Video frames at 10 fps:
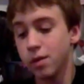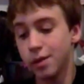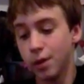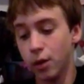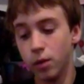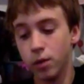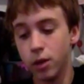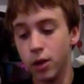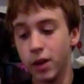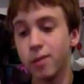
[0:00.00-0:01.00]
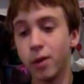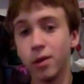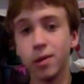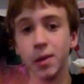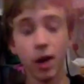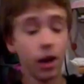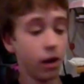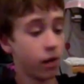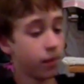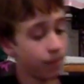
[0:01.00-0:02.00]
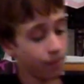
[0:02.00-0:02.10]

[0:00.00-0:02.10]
So, that's supposed to be brighter.